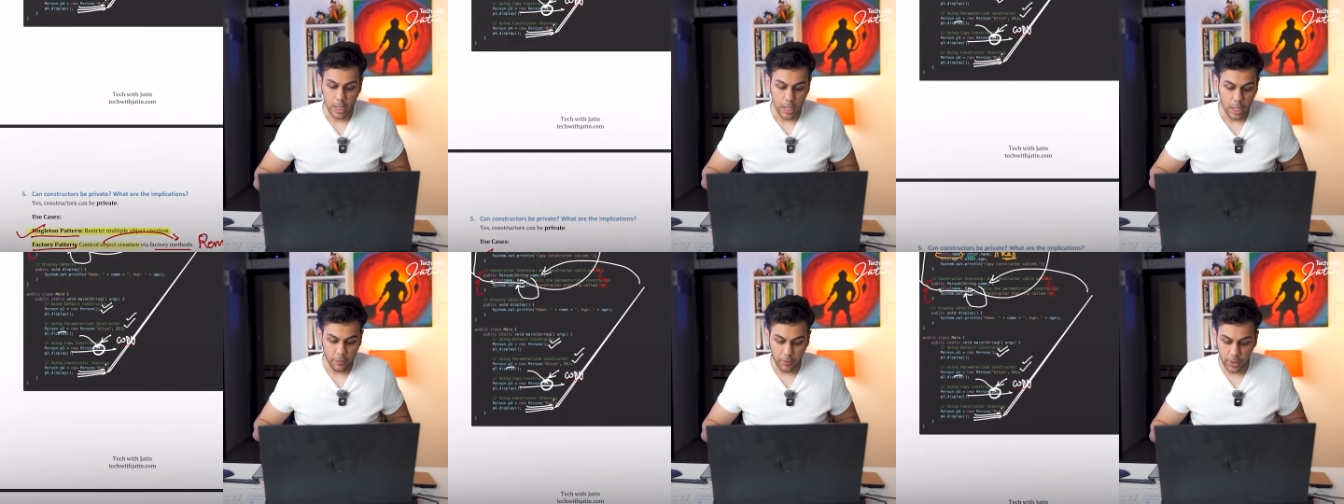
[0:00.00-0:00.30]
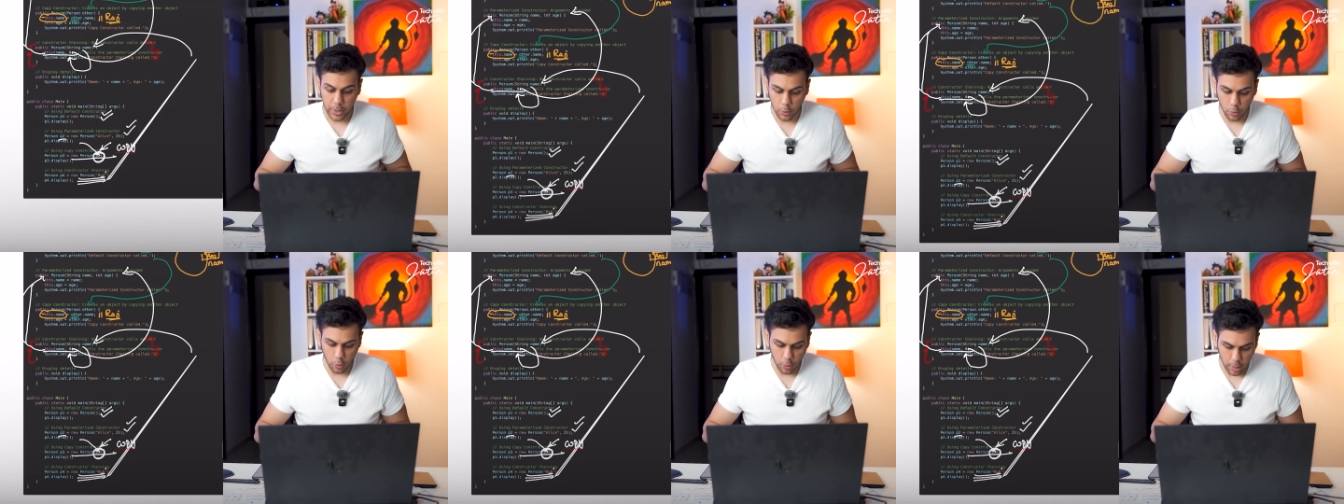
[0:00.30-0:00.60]
If
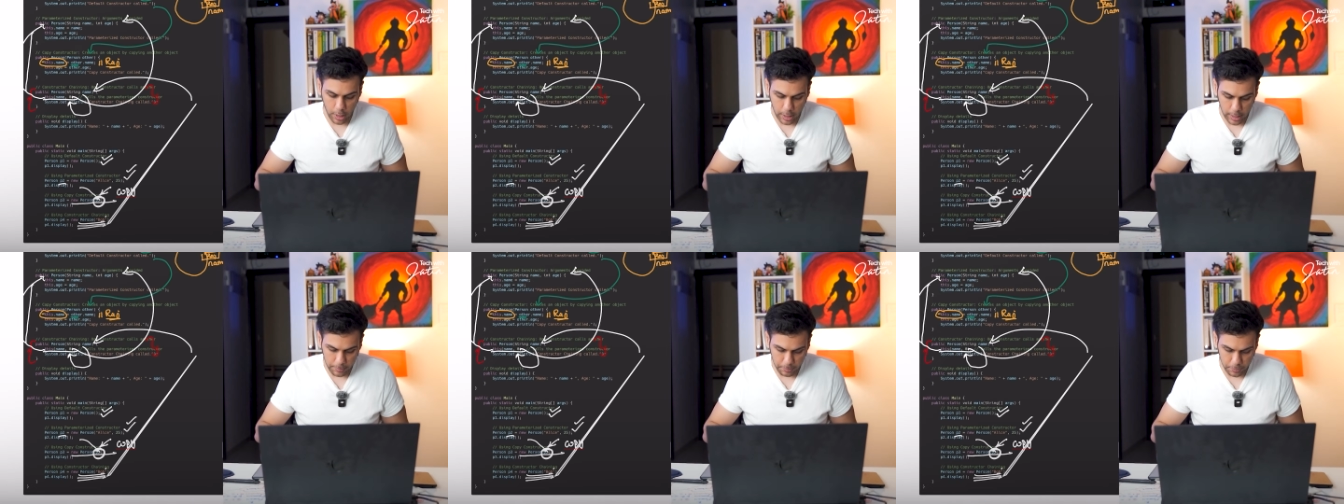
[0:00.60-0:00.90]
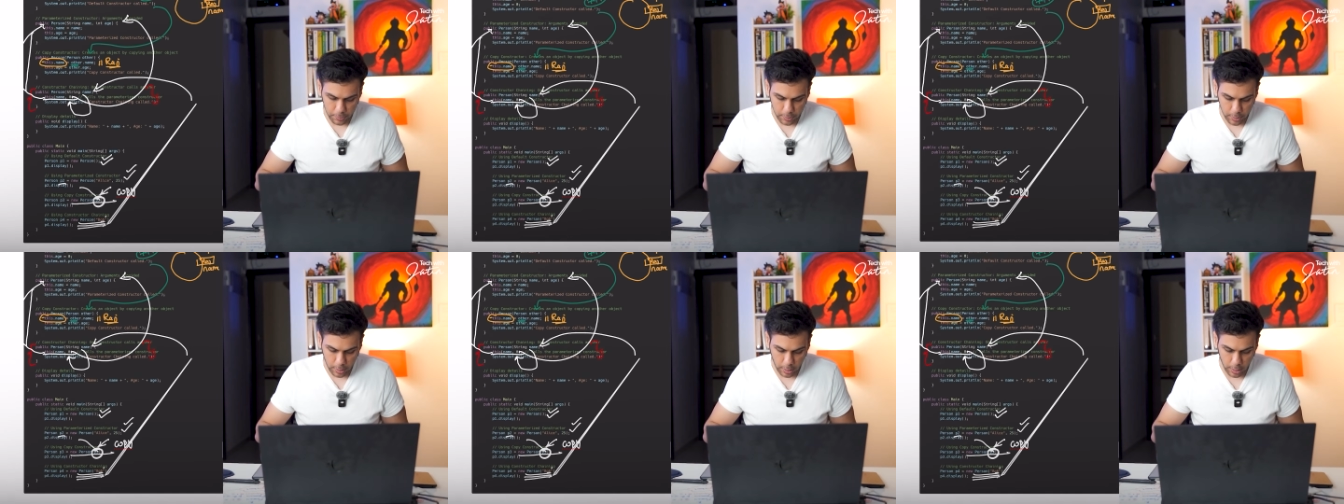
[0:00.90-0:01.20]
I go up
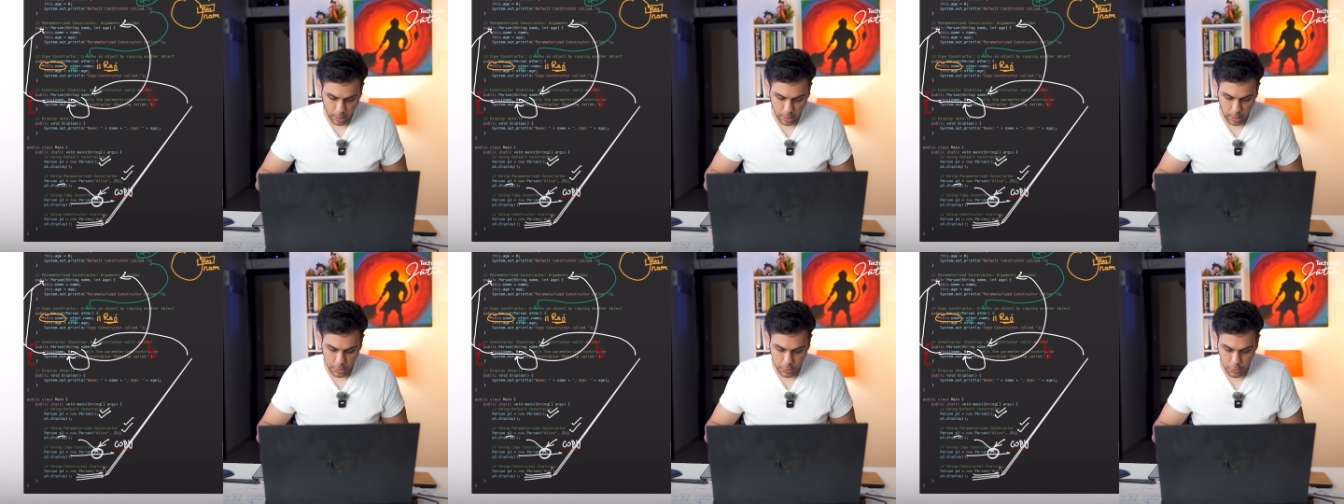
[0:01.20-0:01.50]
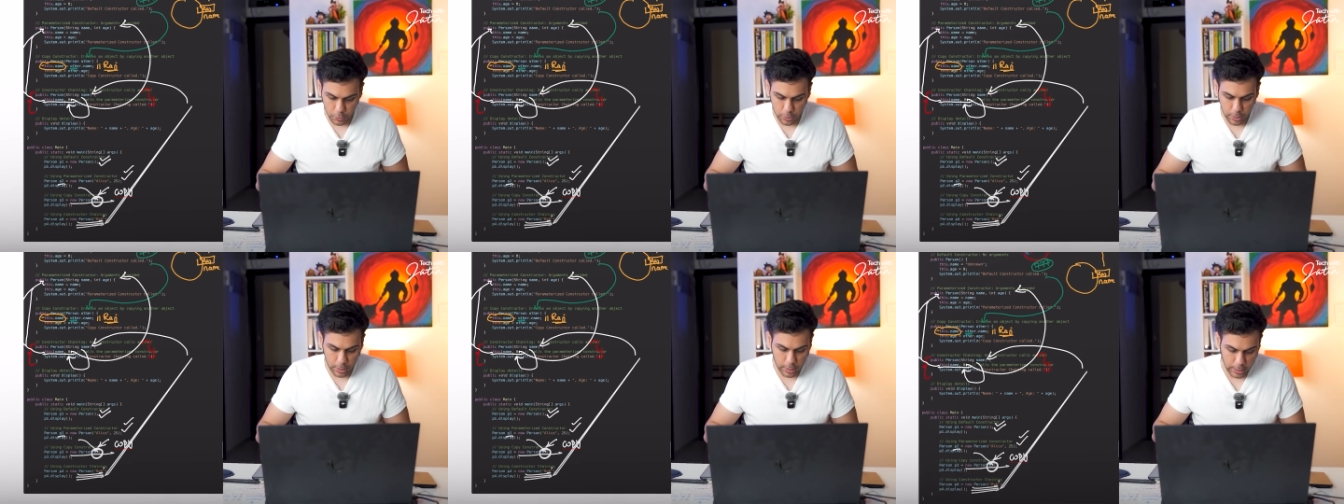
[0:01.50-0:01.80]

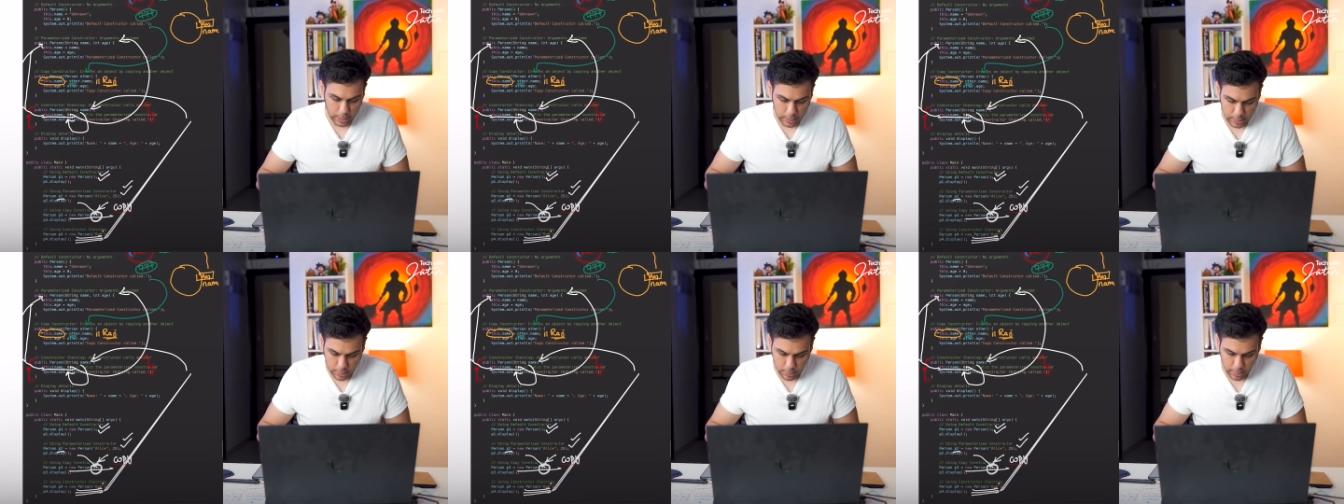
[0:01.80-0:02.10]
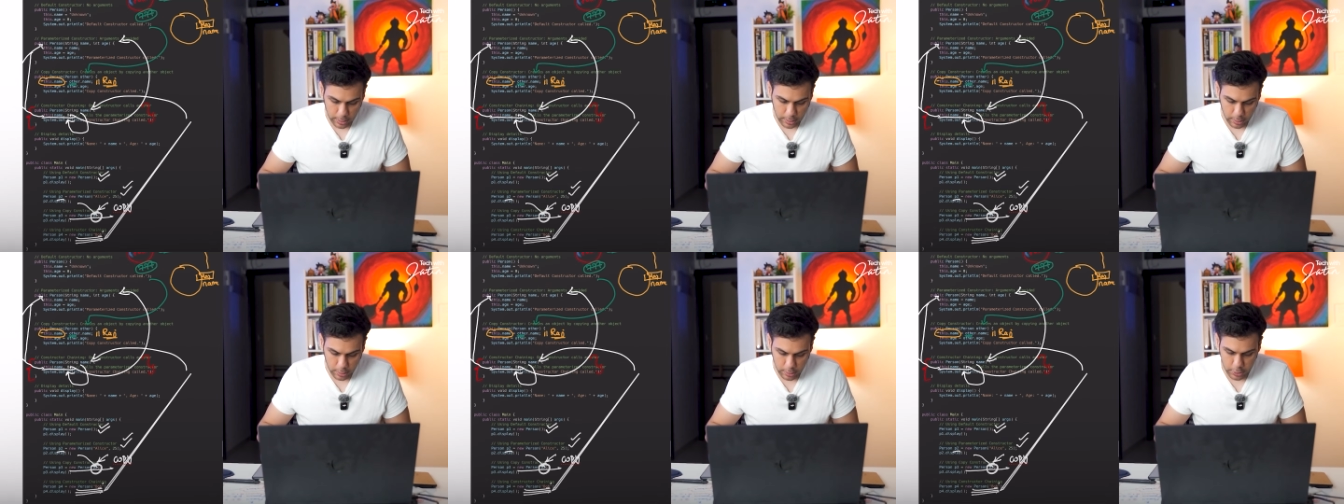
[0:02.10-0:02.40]
to the
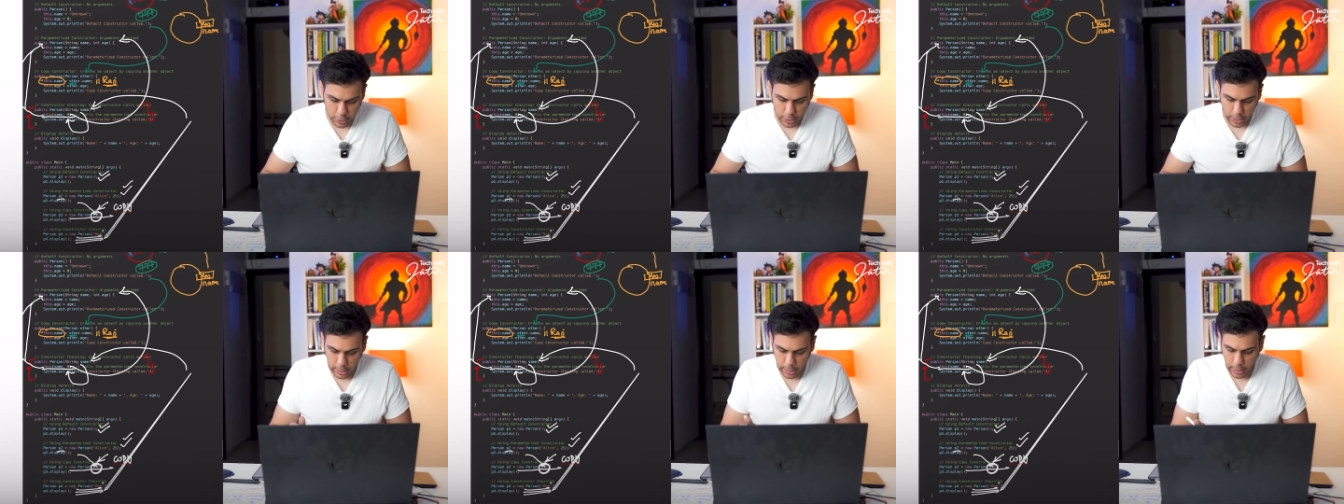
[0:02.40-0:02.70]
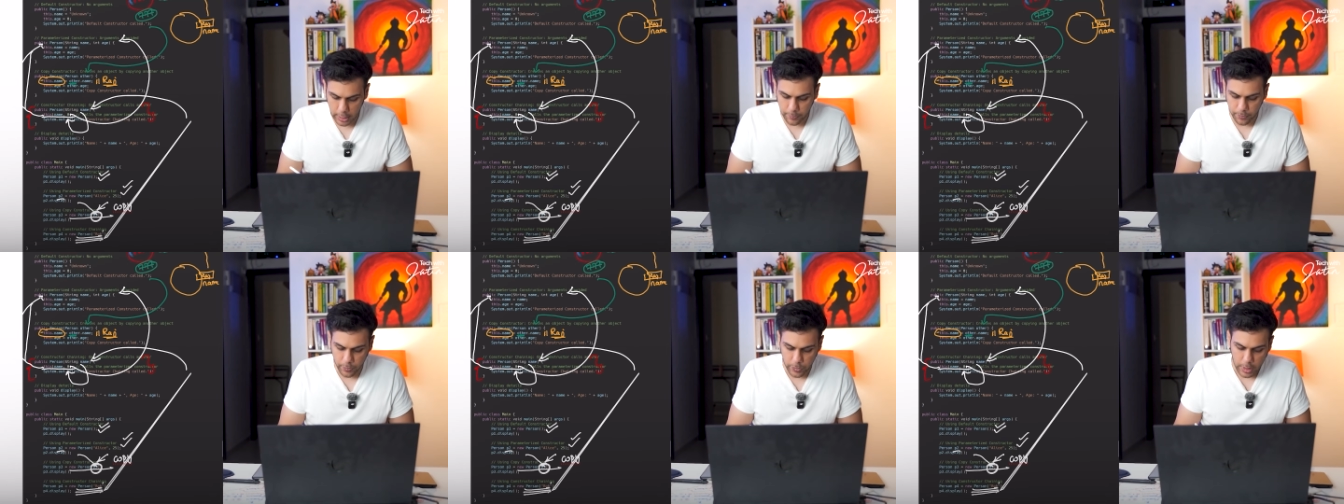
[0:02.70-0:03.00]
constructor
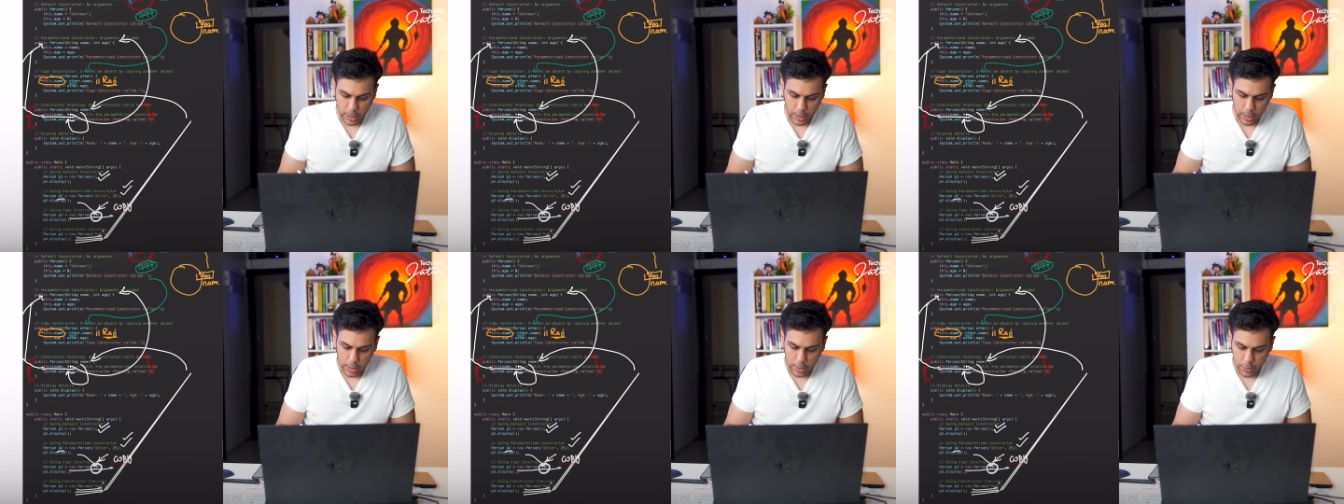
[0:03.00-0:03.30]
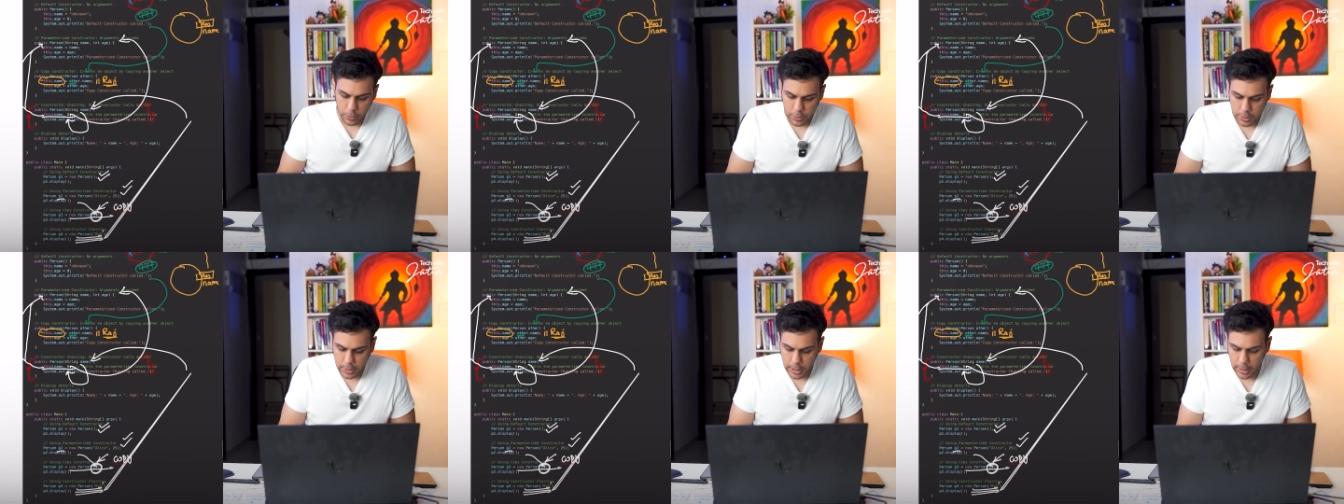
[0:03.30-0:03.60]
chaining,
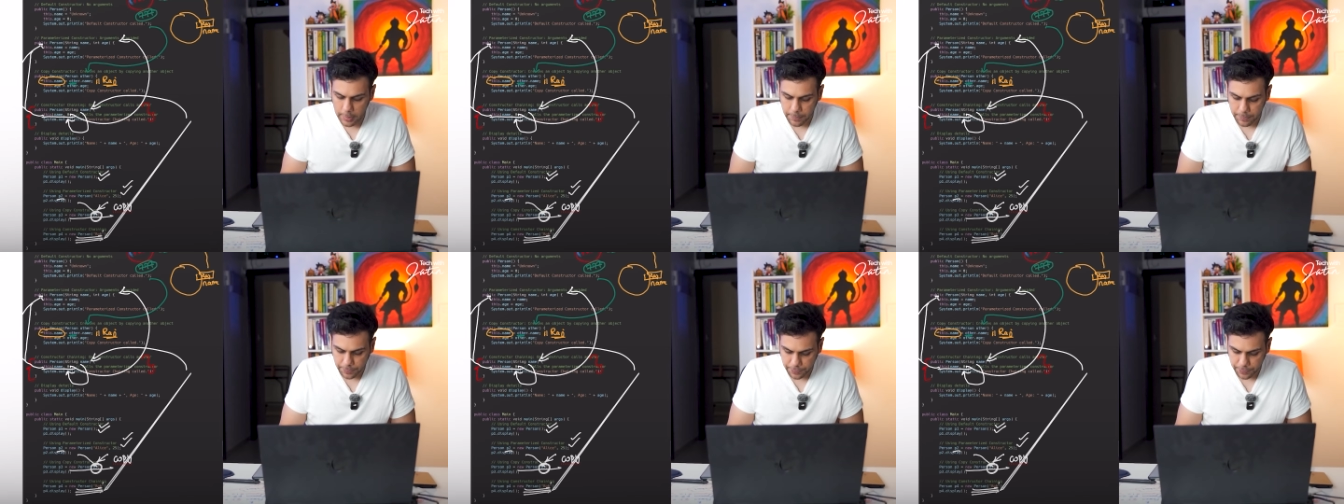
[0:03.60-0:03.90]
you see